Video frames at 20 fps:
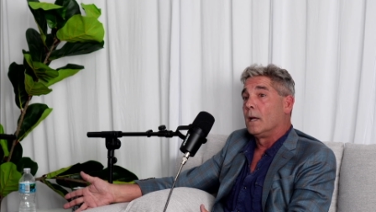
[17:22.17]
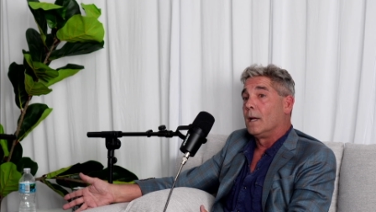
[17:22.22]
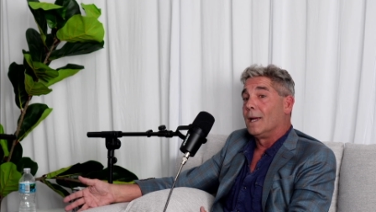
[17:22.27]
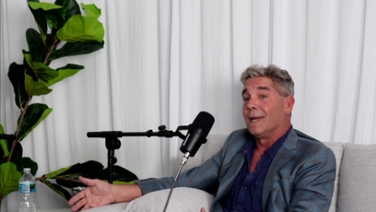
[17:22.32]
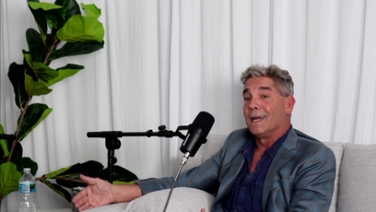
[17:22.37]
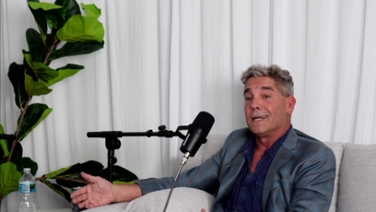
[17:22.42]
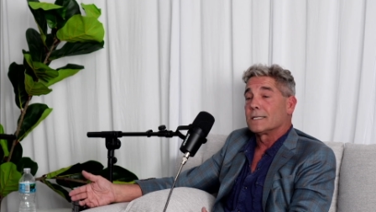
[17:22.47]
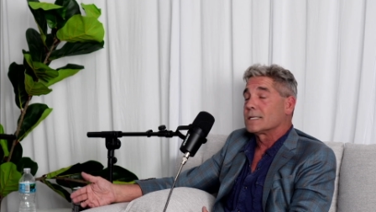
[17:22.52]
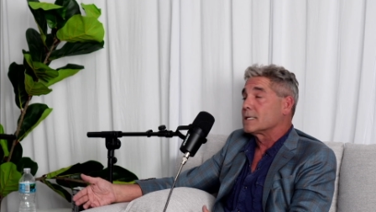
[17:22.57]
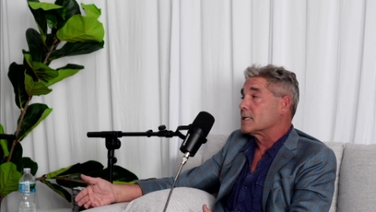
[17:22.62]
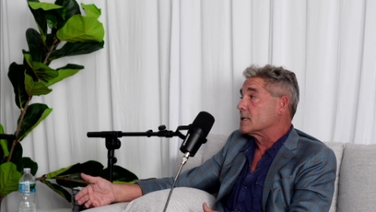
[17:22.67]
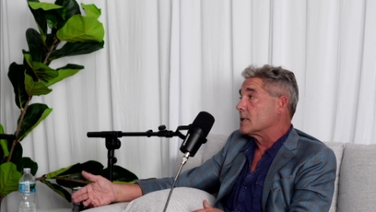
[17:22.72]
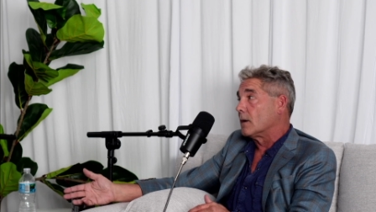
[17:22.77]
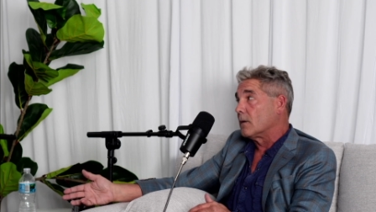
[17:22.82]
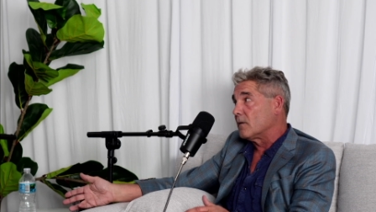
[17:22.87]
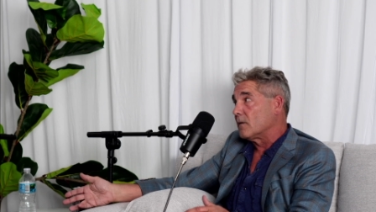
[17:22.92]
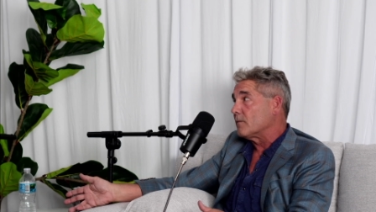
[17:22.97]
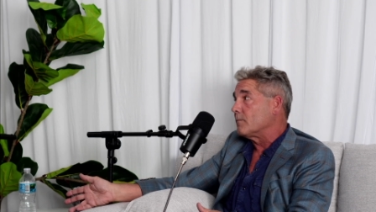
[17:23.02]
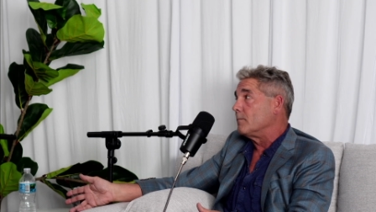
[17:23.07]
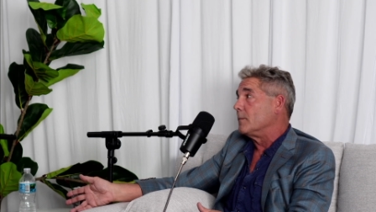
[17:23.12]
It
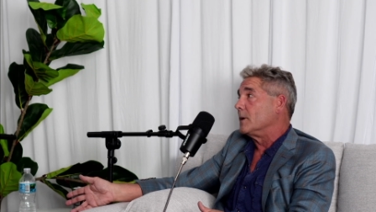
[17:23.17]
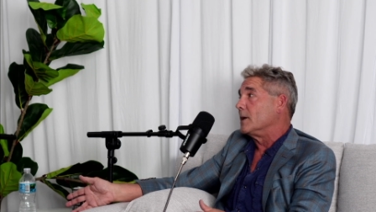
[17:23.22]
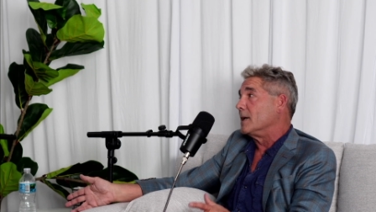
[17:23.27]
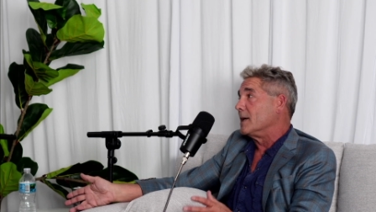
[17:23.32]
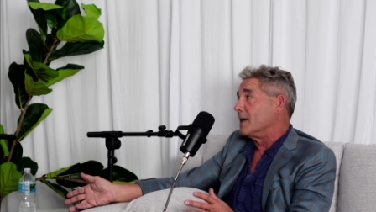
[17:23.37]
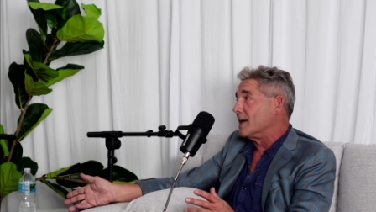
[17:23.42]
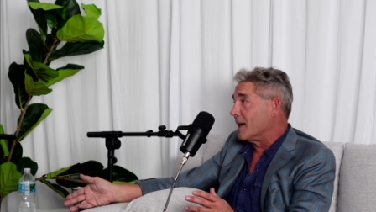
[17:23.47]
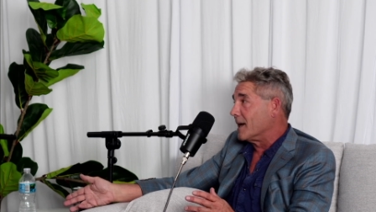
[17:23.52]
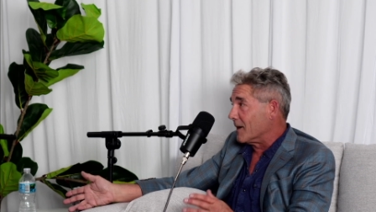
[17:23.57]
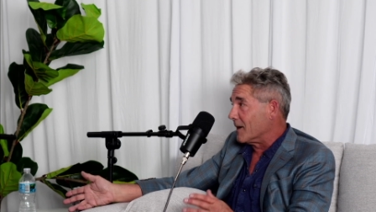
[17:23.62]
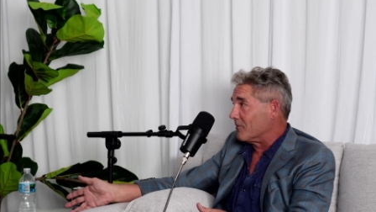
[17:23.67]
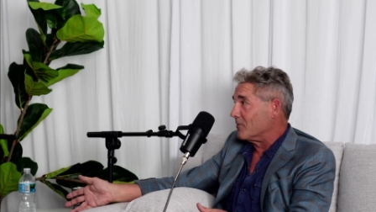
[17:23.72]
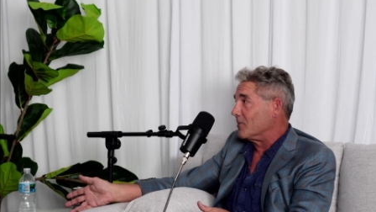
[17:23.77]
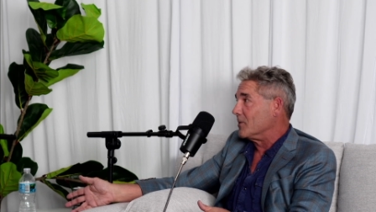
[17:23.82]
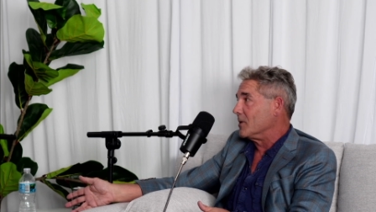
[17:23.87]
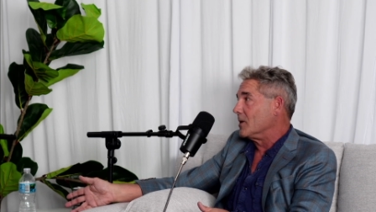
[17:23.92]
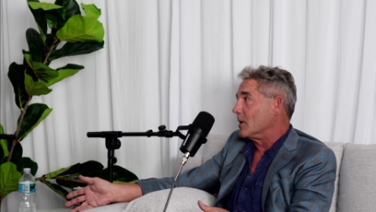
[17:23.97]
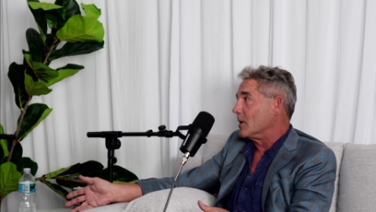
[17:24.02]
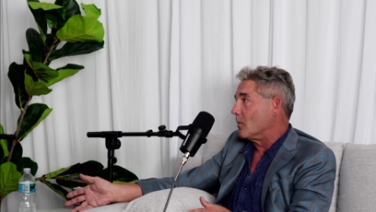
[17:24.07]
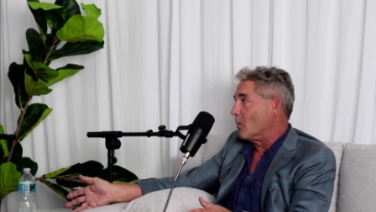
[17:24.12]
served me
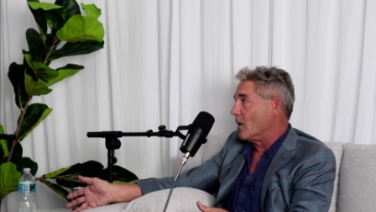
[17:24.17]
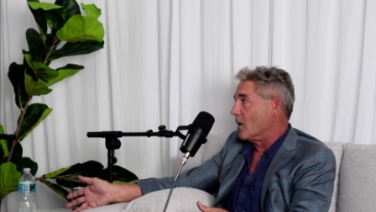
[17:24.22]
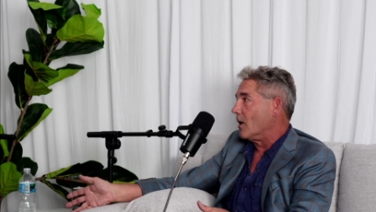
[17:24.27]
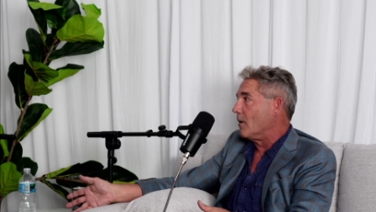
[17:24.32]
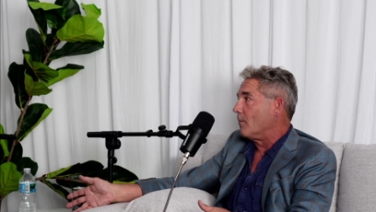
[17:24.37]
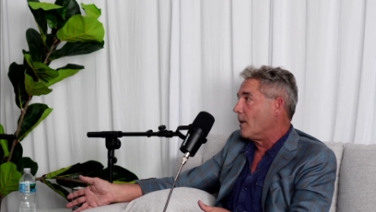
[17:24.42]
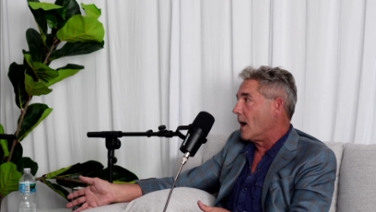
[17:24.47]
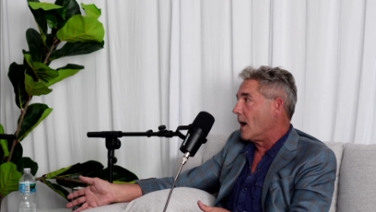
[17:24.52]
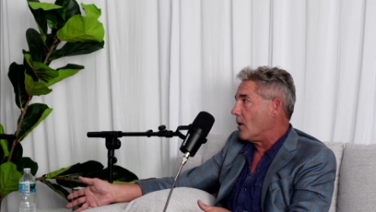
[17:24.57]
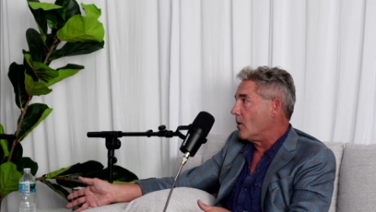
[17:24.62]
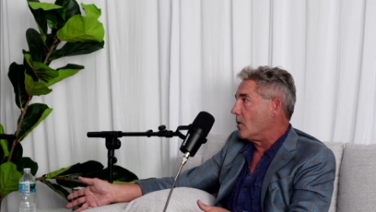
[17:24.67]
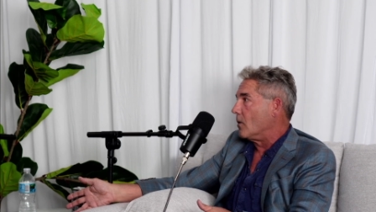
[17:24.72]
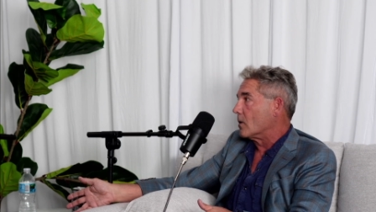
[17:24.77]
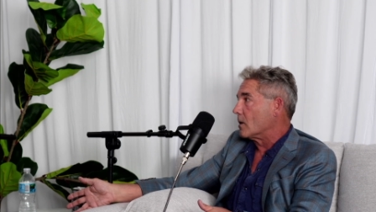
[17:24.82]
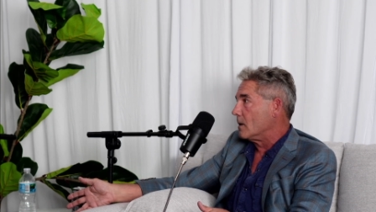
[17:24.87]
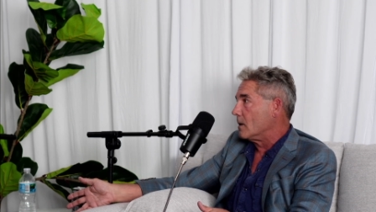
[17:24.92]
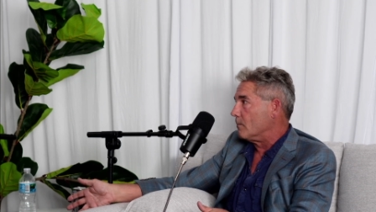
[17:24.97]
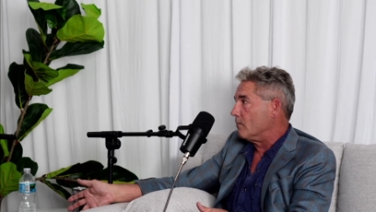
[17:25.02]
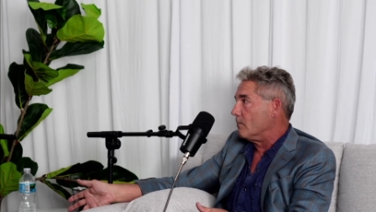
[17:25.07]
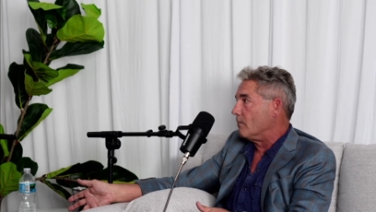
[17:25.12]
really well my whole
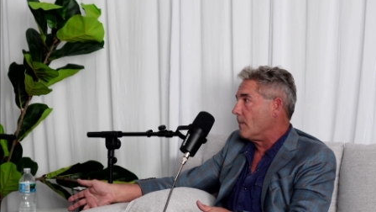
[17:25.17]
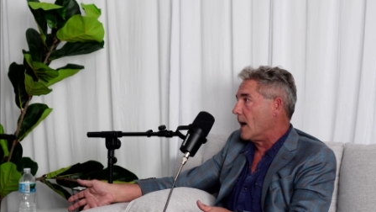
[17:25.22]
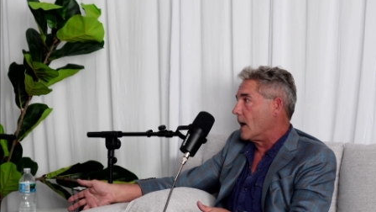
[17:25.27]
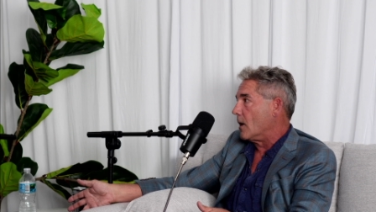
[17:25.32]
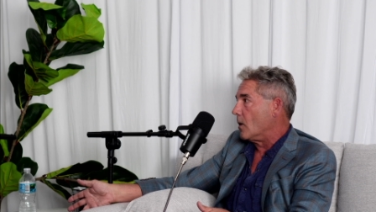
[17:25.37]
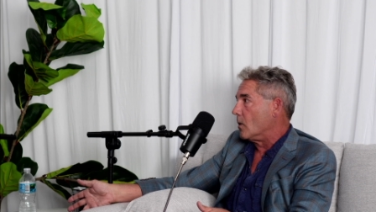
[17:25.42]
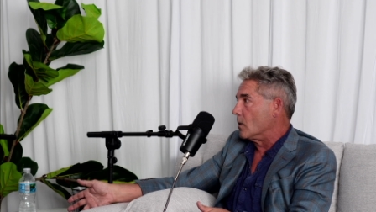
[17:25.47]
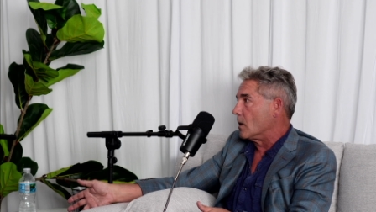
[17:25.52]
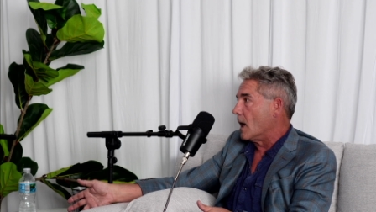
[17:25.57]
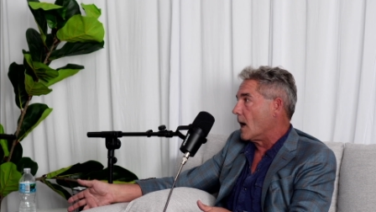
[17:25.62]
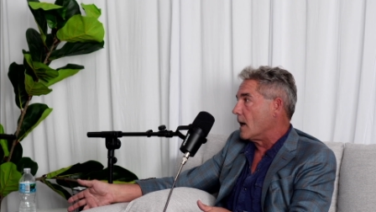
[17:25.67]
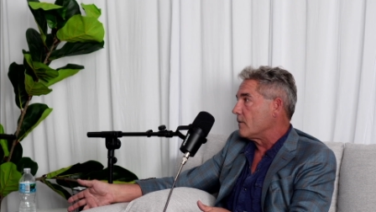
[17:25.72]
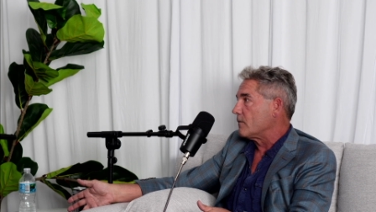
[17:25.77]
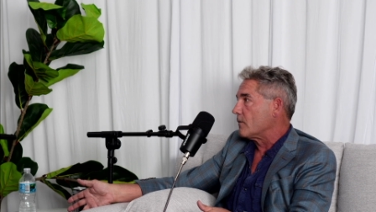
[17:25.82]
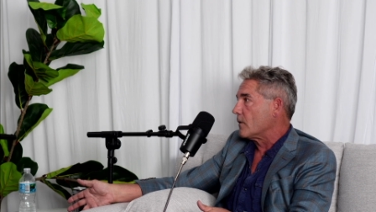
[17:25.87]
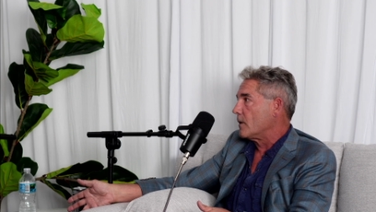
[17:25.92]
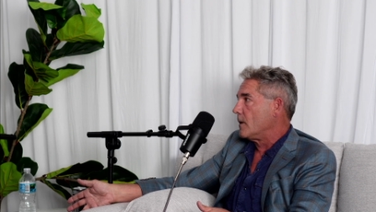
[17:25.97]
life.